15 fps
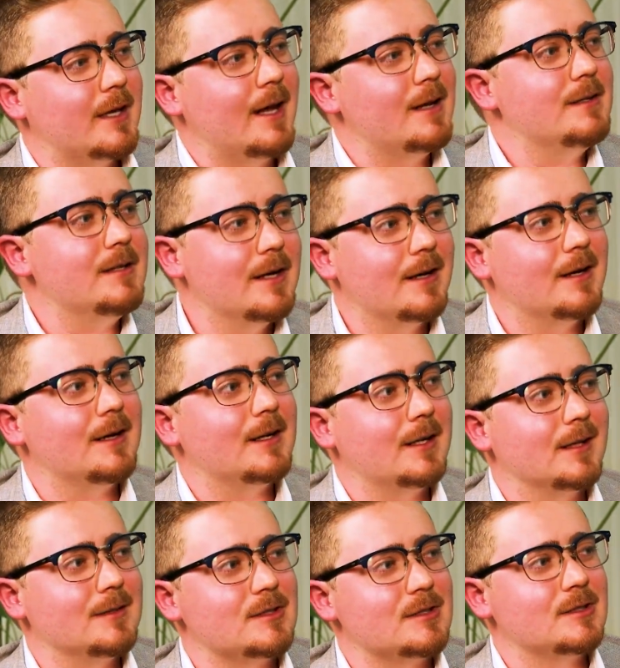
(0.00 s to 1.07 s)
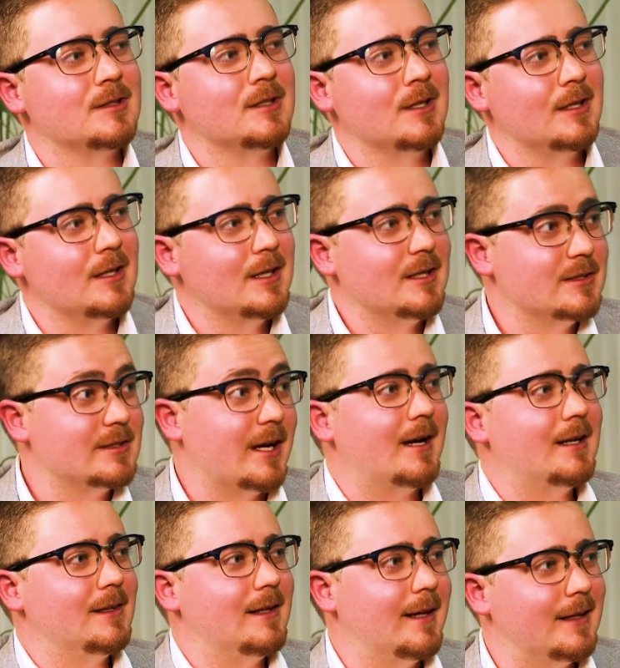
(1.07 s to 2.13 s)
Kenya against
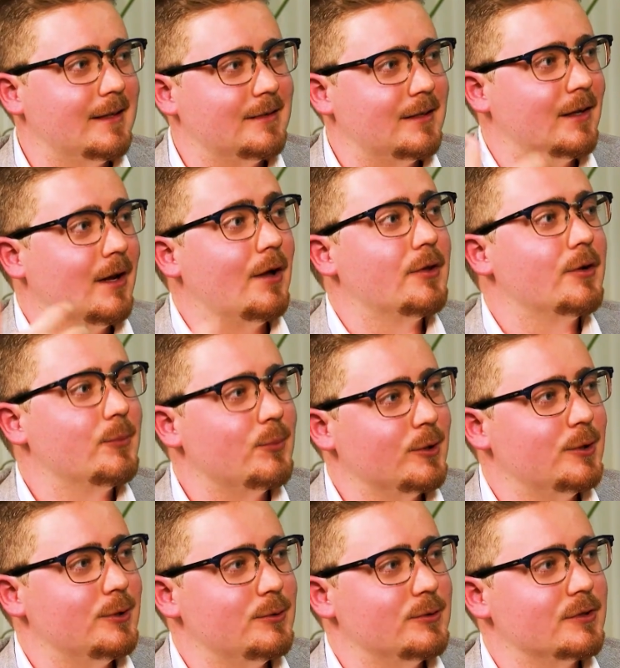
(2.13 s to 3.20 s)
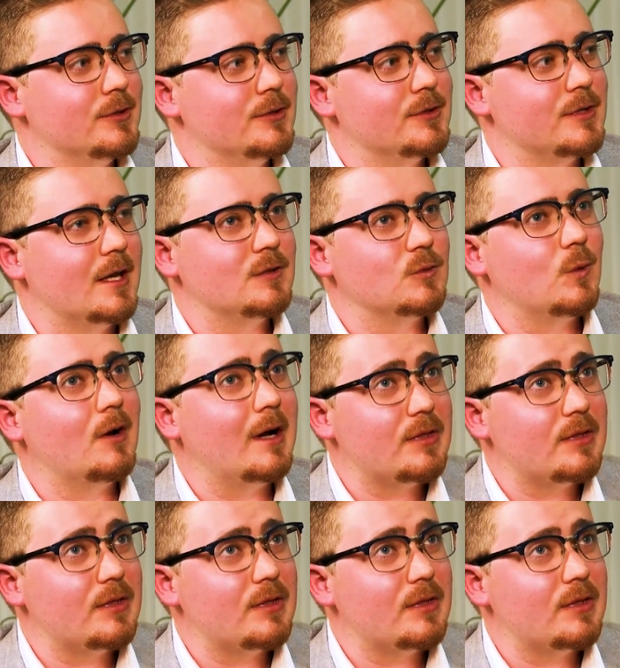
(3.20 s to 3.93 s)
Thailand and other producers as well.